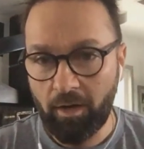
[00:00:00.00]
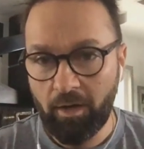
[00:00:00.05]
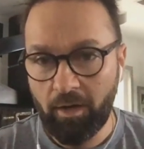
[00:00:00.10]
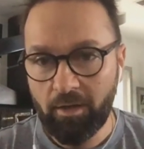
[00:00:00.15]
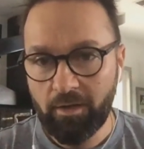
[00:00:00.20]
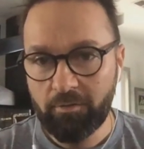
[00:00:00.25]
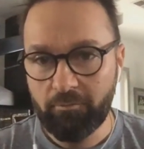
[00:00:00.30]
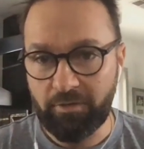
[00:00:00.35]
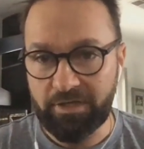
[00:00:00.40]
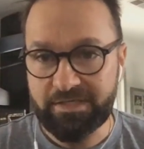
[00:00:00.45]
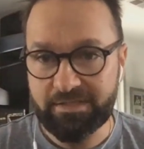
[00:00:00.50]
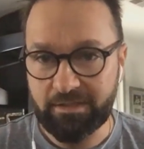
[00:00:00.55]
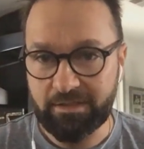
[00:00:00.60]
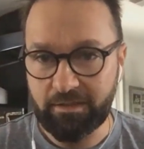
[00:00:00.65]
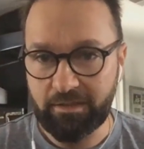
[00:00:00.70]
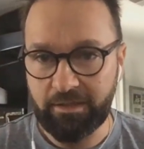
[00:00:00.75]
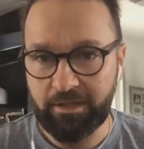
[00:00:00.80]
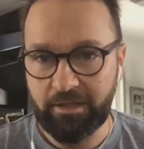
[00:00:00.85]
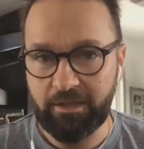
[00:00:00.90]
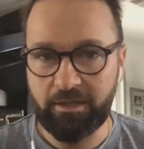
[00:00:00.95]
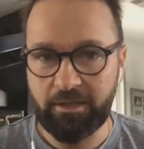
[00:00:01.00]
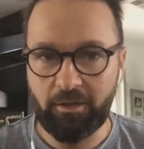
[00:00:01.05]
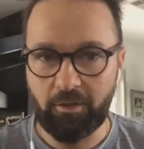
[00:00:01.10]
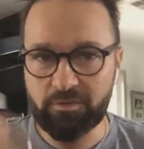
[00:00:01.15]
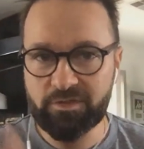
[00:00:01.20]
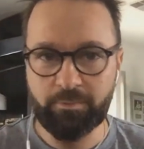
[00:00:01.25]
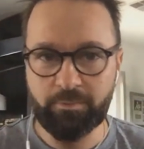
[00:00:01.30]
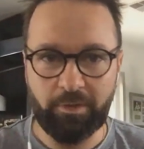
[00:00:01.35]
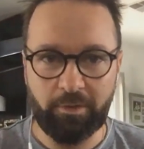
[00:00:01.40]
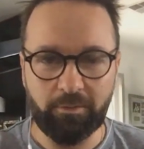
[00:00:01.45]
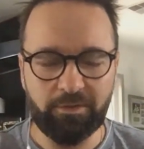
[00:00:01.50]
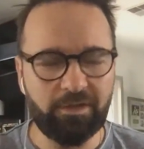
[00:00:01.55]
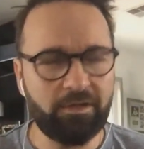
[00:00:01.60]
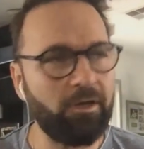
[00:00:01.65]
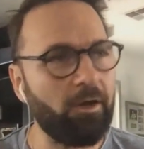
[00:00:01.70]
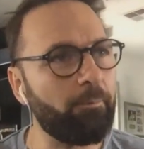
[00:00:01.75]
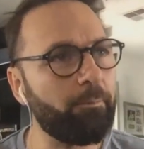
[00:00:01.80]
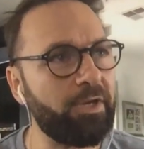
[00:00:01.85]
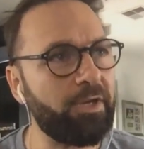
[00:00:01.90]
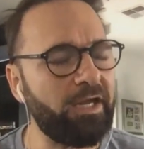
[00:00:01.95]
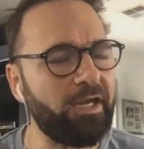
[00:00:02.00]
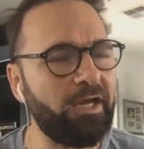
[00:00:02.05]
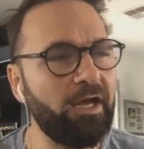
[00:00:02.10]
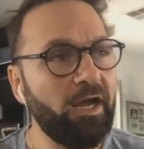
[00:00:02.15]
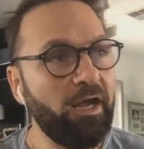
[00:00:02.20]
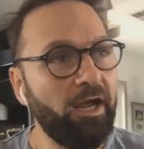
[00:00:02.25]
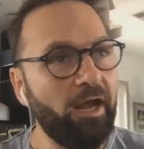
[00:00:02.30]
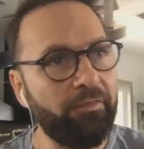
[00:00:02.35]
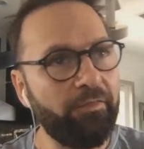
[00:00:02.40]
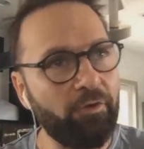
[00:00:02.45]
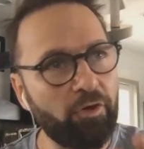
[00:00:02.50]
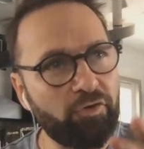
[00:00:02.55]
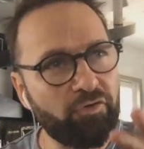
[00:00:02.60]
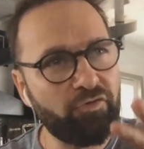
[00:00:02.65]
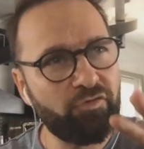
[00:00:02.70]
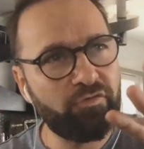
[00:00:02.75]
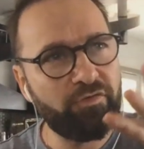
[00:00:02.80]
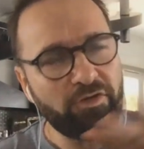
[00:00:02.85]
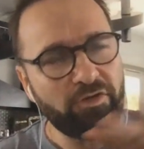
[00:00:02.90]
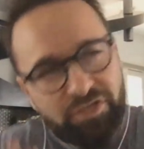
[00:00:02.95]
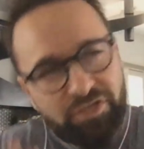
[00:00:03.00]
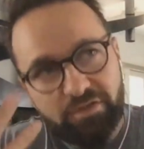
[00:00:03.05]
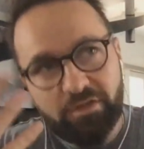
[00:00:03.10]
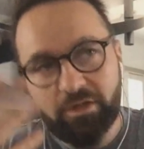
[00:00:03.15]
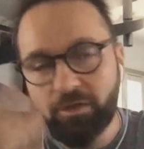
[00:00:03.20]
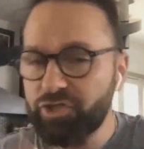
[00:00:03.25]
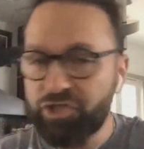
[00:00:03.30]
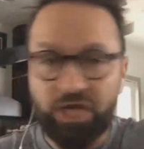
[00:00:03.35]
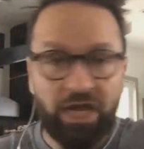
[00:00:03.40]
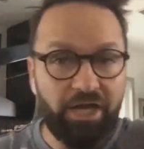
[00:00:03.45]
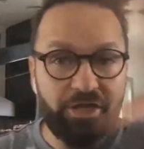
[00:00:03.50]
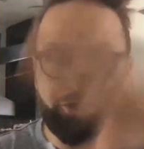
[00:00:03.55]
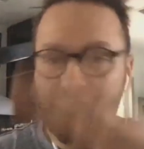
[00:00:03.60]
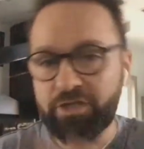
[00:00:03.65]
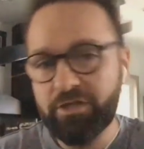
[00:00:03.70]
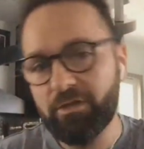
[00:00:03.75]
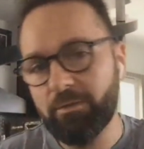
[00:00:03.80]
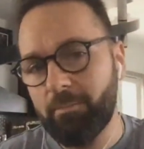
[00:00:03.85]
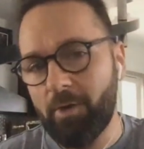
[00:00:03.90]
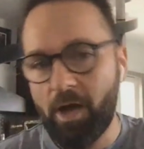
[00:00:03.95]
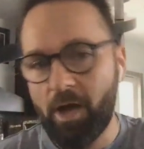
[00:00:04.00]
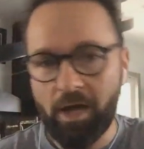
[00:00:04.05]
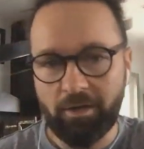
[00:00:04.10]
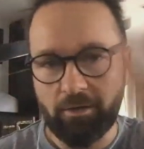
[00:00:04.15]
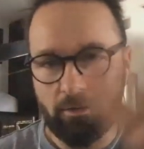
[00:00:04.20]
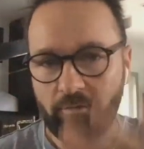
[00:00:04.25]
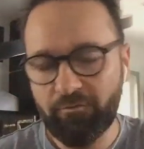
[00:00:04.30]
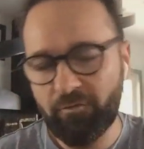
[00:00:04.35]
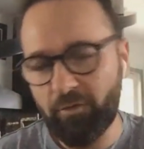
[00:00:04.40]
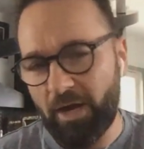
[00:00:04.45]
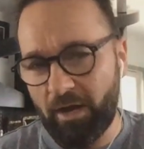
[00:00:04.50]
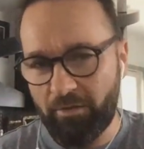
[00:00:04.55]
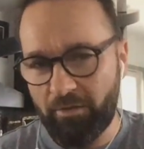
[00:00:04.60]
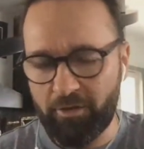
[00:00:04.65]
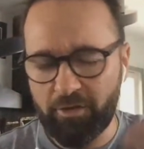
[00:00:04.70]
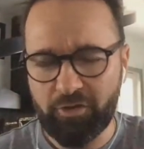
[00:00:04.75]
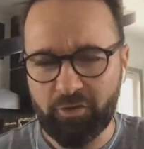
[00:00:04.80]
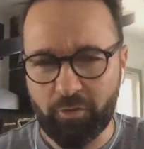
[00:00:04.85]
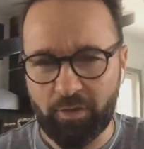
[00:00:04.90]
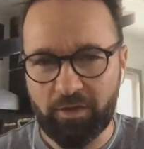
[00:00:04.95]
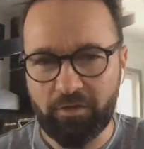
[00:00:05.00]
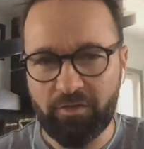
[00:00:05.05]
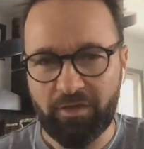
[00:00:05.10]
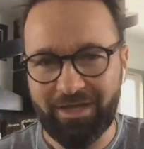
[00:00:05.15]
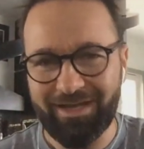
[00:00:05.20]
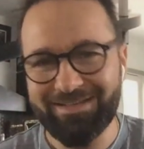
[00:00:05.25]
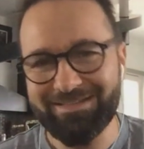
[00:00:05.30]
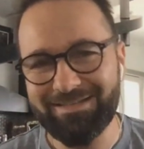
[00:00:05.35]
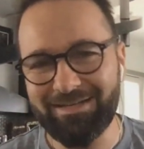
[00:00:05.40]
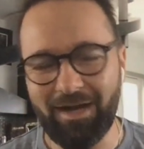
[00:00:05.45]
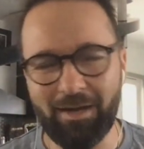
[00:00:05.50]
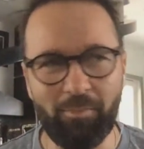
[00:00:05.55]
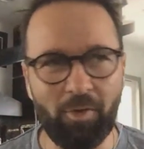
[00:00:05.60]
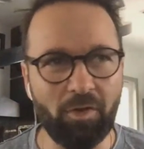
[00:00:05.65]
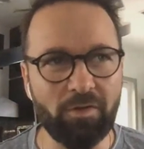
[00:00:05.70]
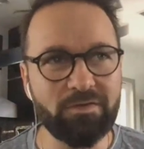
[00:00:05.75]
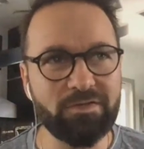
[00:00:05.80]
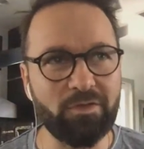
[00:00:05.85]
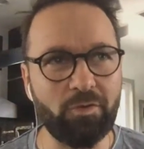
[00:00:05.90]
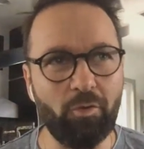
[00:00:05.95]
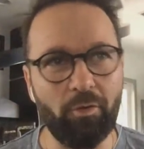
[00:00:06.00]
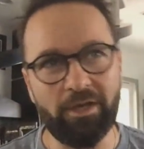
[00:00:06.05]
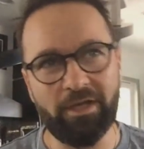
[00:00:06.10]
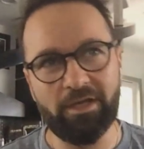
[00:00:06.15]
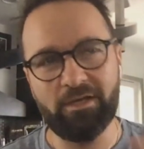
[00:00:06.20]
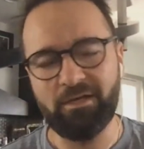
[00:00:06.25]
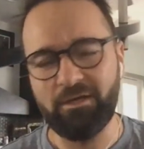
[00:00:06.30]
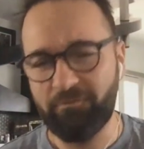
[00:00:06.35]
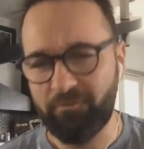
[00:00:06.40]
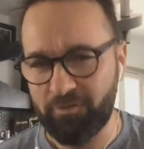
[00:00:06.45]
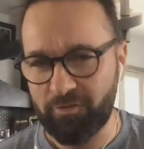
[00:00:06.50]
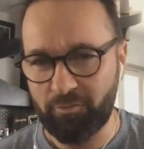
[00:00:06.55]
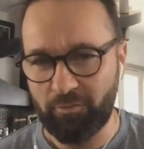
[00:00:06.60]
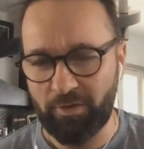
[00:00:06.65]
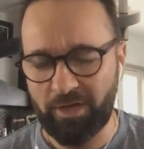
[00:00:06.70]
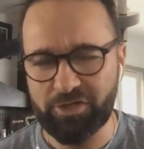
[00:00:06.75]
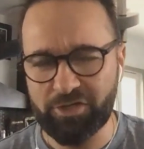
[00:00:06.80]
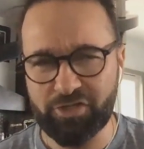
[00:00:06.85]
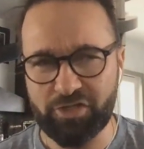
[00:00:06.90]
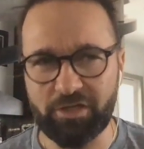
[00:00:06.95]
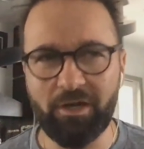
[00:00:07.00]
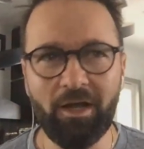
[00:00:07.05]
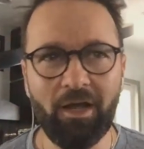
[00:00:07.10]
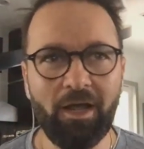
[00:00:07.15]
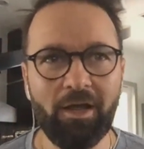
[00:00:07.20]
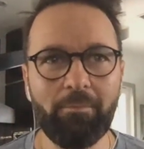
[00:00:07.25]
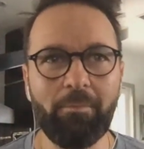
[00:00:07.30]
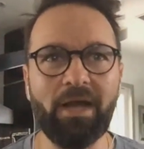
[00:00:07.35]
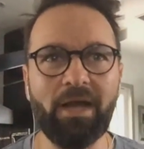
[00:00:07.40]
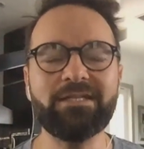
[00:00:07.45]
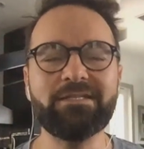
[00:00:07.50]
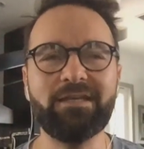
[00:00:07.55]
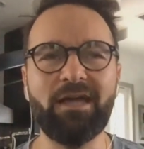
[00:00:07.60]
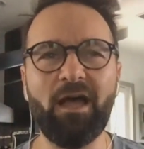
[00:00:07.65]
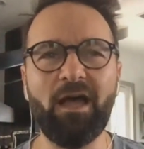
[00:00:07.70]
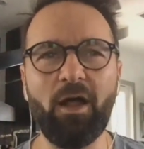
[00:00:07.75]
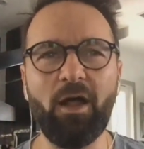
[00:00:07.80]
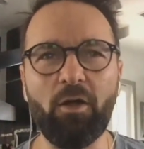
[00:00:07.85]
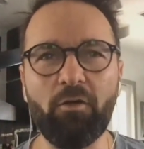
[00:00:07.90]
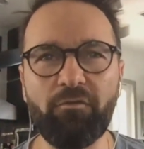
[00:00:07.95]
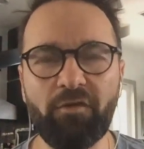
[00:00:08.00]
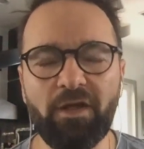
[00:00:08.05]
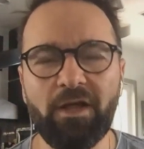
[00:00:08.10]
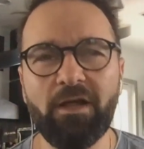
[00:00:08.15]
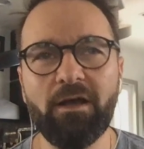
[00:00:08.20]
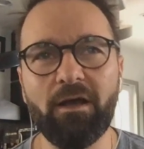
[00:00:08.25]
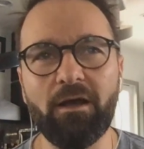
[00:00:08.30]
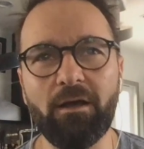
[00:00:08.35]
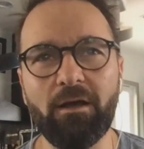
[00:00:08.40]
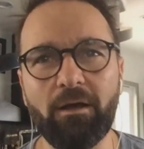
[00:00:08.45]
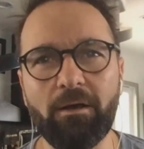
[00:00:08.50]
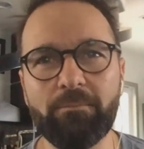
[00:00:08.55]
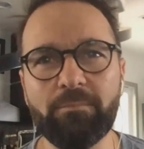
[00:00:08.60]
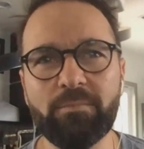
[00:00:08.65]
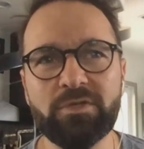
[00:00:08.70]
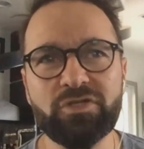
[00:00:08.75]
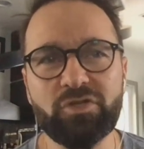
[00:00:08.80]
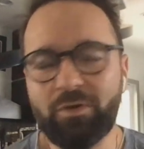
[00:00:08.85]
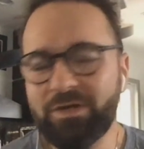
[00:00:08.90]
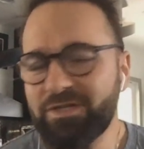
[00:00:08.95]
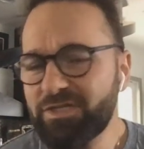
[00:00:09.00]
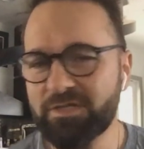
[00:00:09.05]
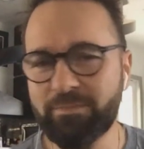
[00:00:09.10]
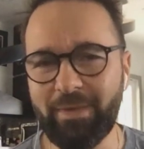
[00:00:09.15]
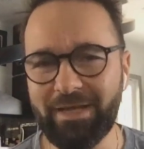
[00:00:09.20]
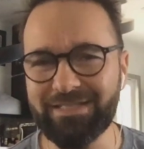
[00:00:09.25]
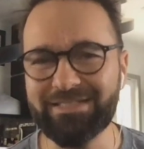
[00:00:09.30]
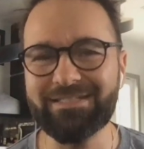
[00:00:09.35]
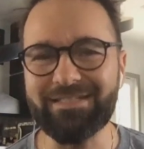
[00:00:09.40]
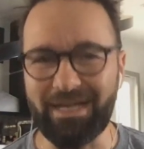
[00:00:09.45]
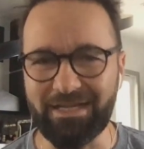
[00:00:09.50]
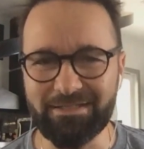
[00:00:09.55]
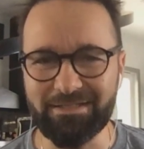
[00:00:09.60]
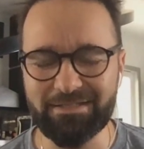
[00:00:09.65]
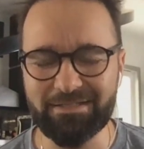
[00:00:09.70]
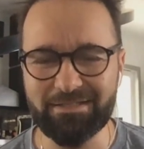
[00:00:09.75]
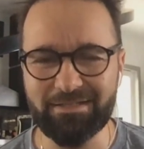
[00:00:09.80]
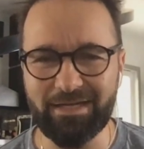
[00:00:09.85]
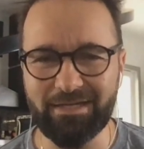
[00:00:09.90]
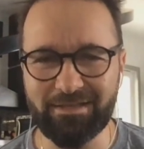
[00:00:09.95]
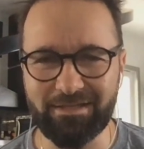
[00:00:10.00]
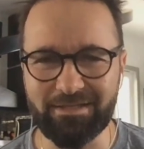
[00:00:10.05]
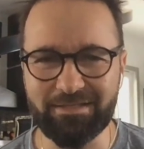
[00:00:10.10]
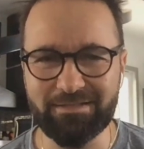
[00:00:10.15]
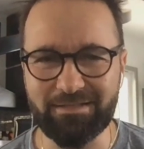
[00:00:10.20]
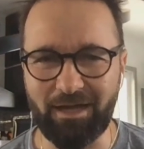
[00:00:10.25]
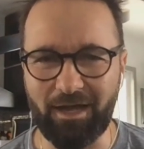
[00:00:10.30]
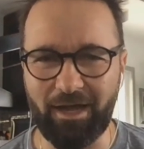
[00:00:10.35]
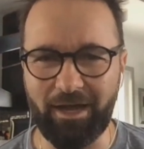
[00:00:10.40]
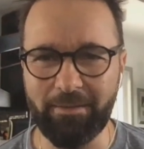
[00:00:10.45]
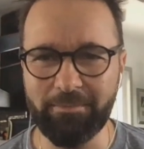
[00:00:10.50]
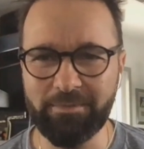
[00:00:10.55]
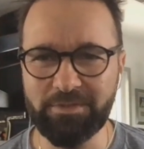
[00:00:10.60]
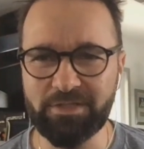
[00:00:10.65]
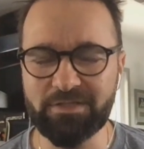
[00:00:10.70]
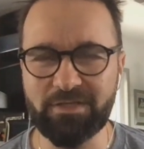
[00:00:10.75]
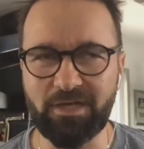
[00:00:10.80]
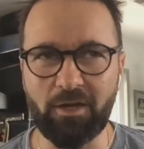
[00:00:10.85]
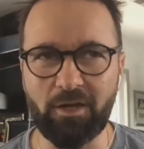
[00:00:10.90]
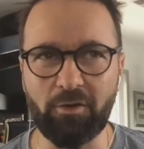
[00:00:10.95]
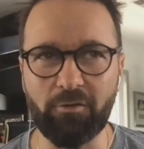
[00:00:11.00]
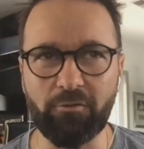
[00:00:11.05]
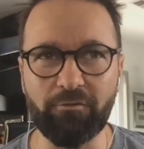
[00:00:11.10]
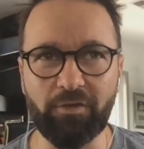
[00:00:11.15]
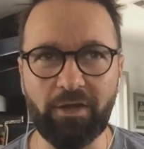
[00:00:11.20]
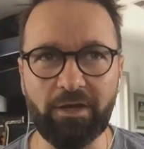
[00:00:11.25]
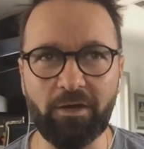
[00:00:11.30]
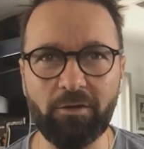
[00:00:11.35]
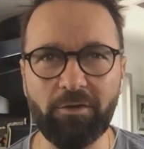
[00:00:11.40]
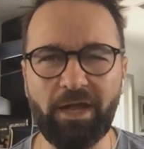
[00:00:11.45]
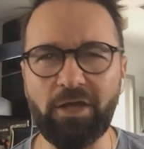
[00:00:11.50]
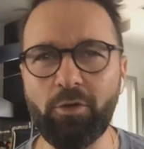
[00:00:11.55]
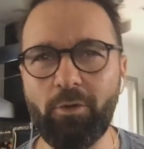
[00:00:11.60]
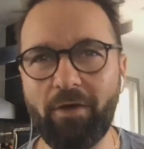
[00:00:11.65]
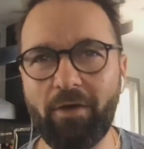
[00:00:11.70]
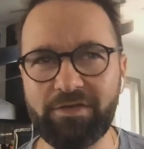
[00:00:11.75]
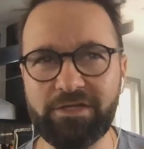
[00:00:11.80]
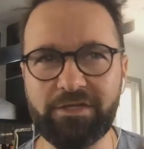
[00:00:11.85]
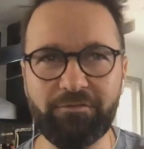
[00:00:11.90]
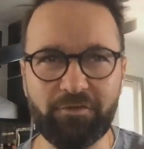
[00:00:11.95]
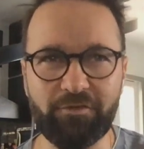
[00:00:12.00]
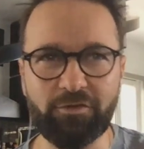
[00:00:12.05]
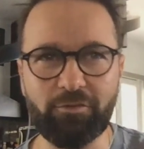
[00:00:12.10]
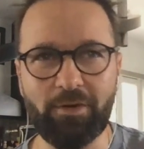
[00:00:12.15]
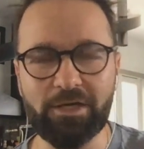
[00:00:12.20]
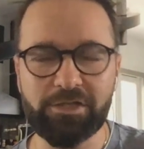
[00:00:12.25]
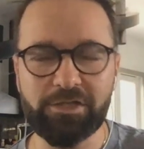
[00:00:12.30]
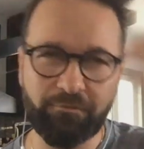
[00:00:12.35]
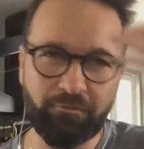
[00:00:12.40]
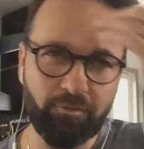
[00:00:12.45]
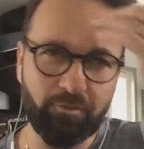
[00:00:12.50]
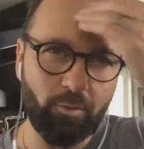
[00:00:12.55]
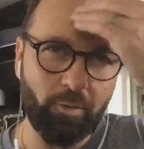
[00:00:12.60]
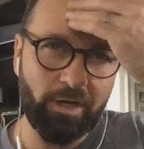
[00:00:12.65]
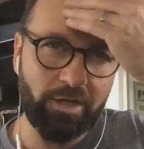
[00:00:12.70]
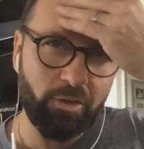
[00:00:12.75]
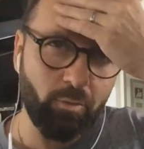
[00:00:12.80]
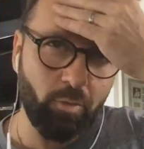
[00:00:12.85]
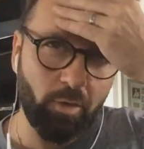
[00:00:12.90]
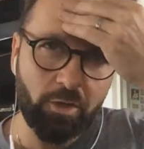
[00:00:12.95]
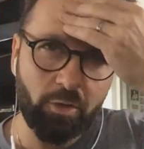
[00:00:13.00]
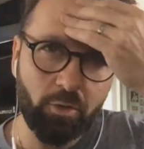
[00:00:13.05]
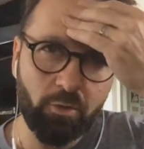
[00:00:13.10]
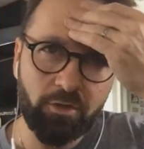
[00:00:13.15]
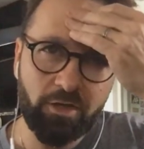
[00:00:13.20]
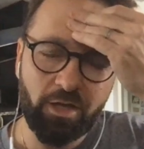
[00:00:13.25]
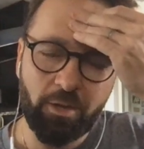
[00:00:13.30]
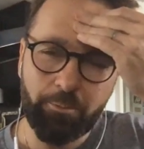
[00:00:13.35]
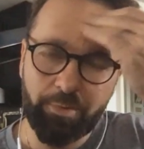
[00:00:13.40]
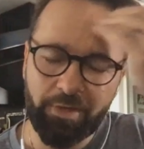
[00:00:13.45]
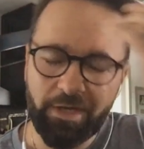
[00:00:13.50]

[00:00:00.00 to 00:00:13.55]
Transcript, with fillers: recently, you know, split with mm. the mm-hmm. company, and they're they're just they're changing the model for how they're doing things. And I'm also going in a different direction myself um, so it just made sense at this time to sort of like, okay, you have a different direction for the way you want to go the company.